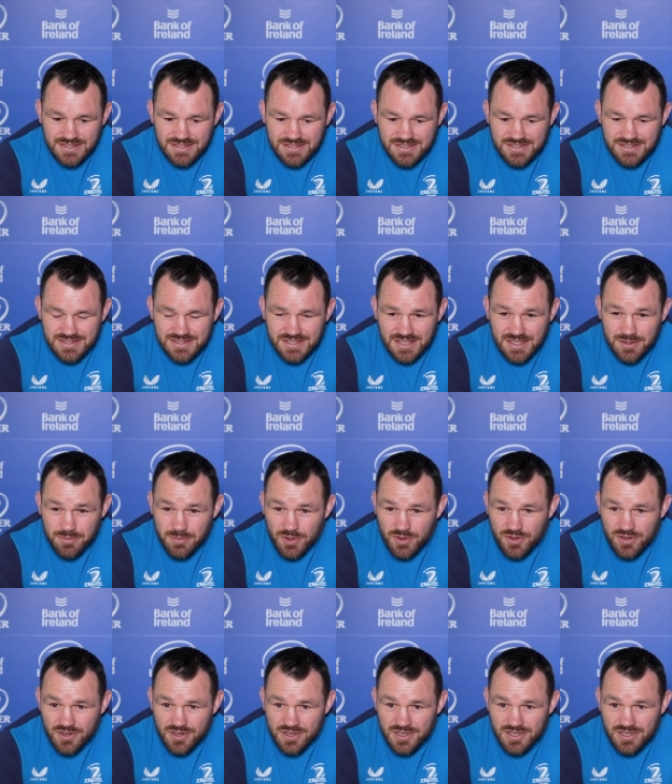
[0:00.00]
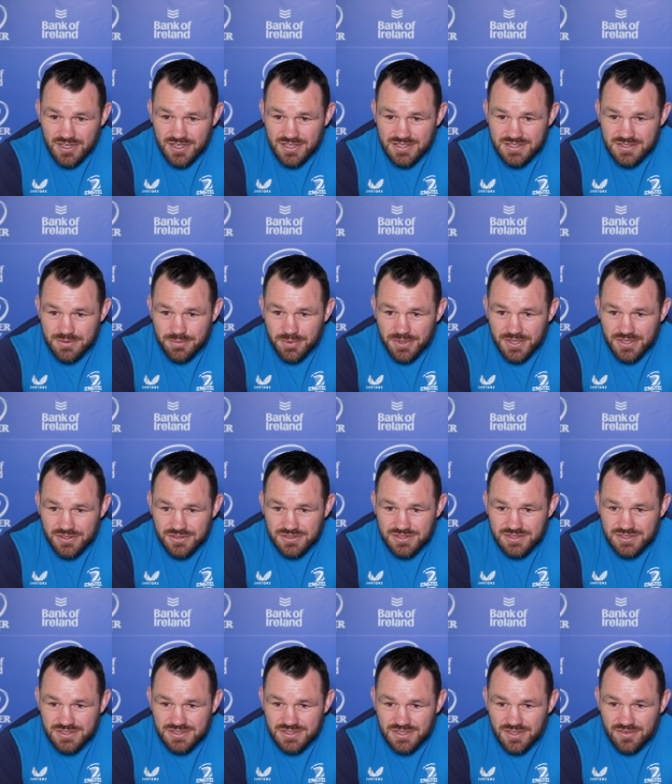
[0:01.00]
see more, I
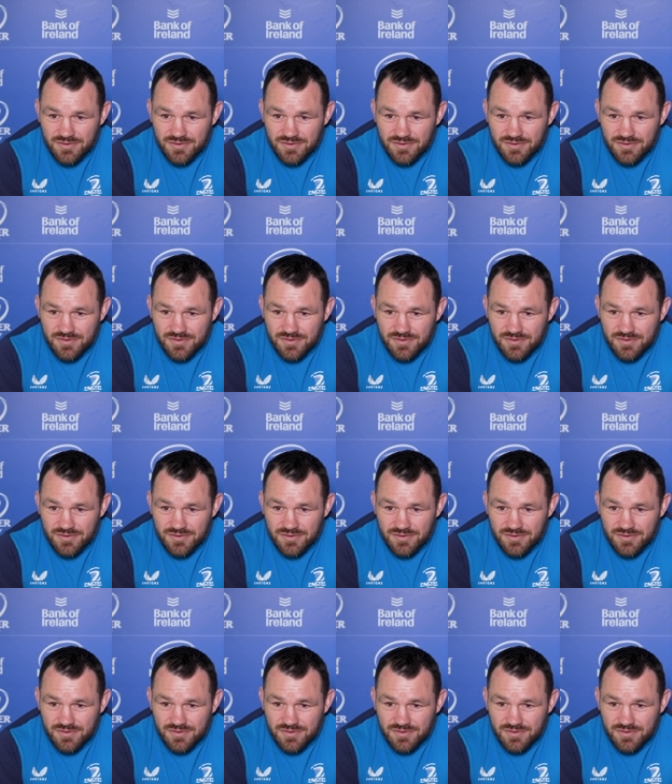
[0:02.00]
suppose,